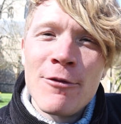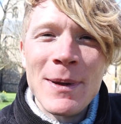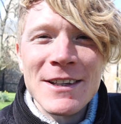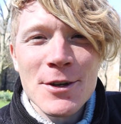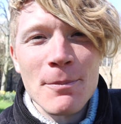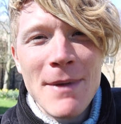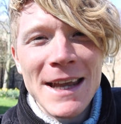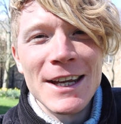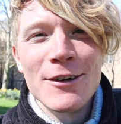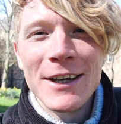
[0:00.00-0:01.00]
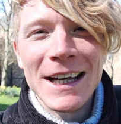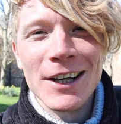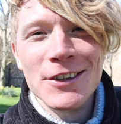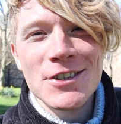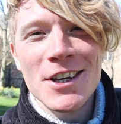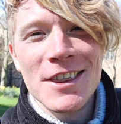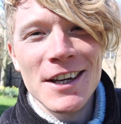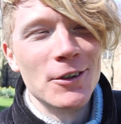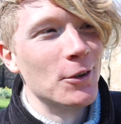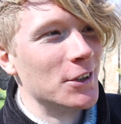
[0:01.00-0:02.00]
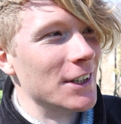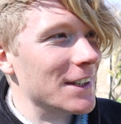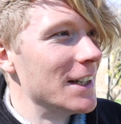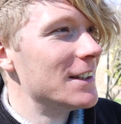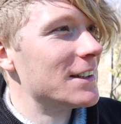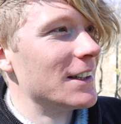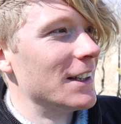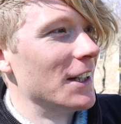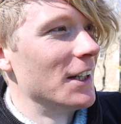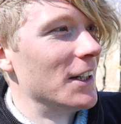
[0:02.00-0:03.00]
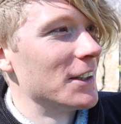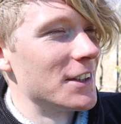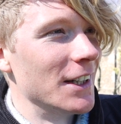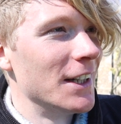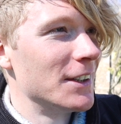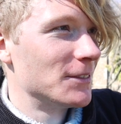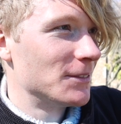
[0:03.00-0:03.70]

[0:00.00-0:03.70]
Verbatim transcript: have been to many of England's cathedral cities in the last year,